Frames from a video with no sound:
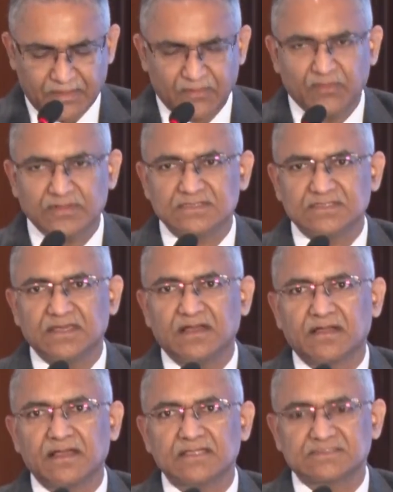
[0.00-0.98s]
which is the
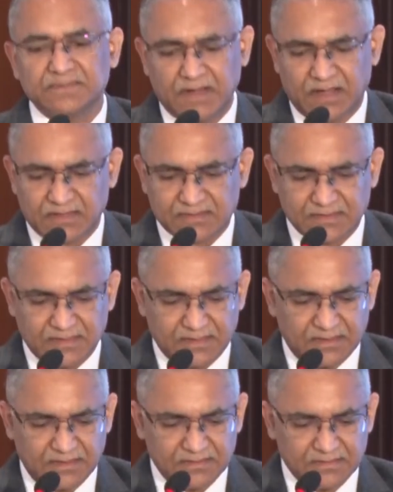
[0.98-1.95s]
youngest
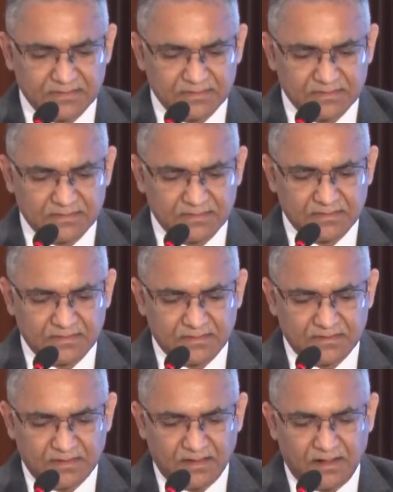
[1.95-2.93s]
Maharatna
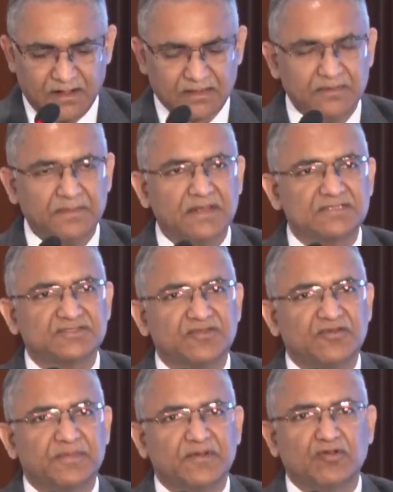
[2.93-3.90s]
under the Ministry
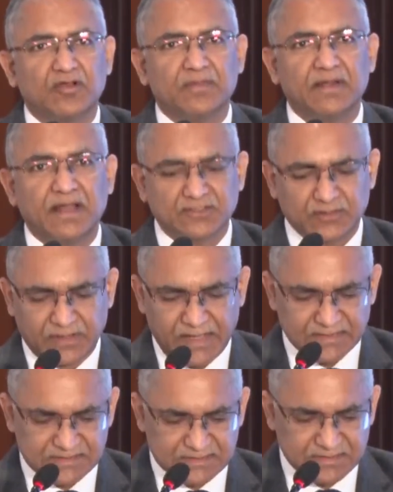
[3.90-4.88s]
of Petroleum and Natural
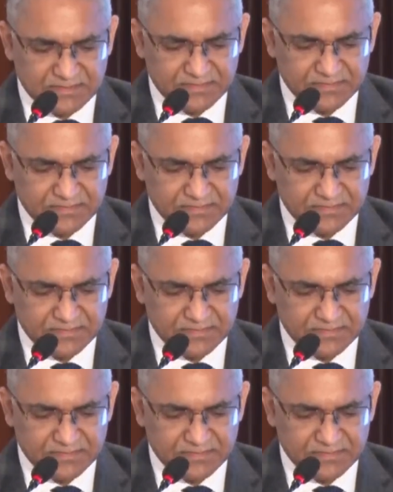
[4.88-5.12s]
Gas.